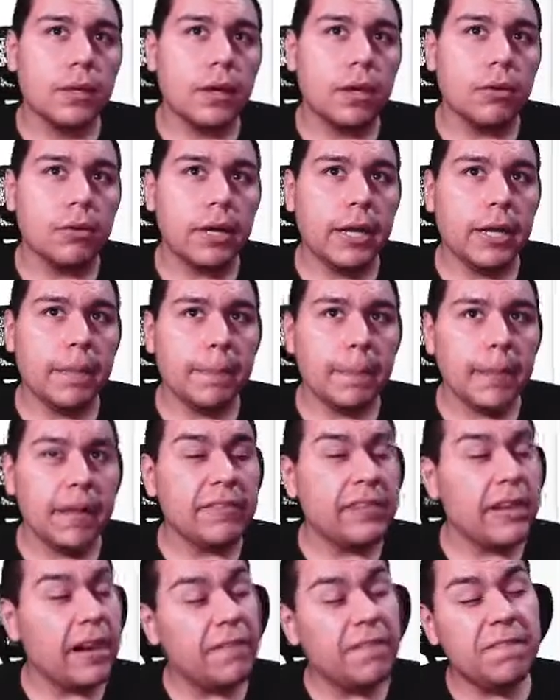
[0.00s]
All right,
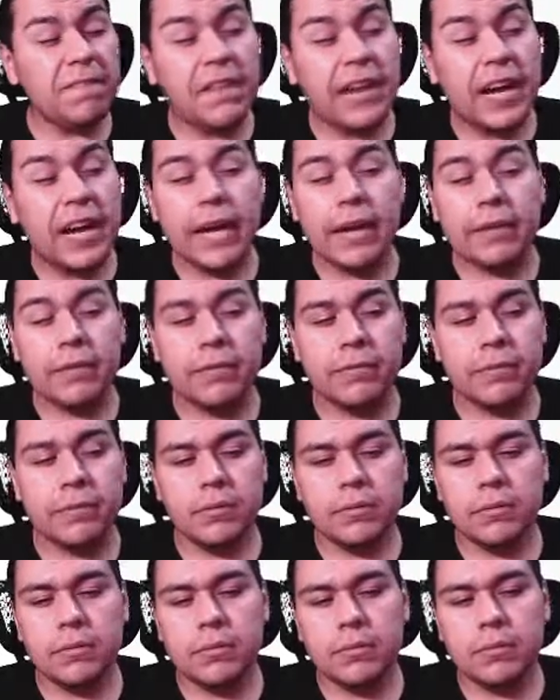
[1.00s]
I've got 5.
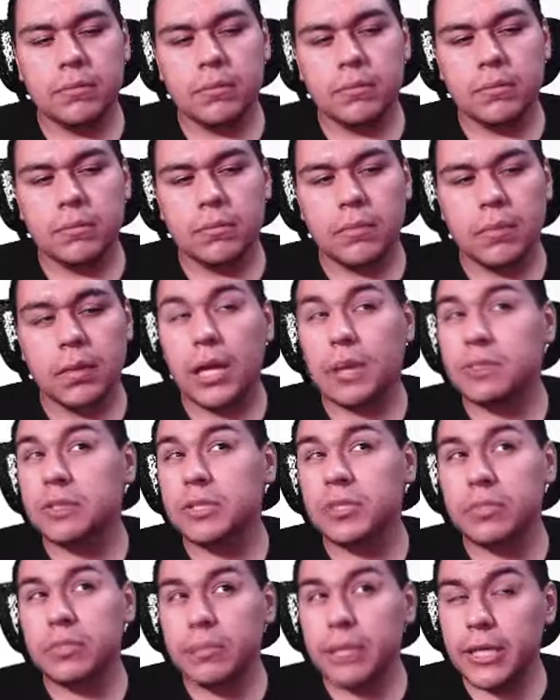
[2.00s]
I'm
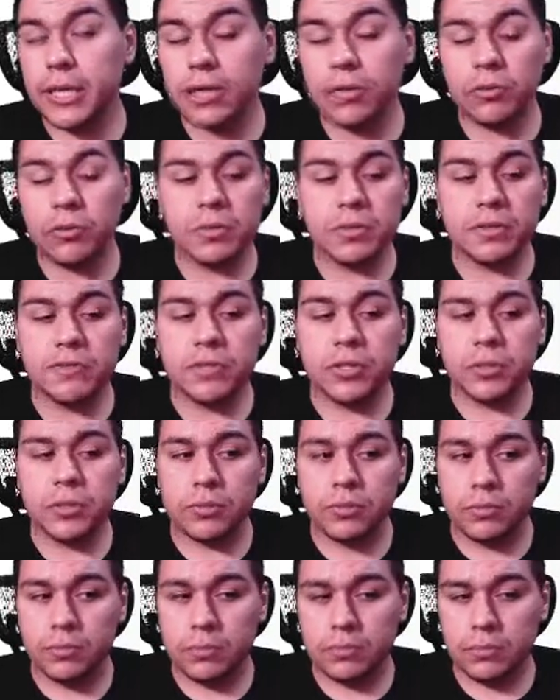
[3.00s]
still making groups of 2.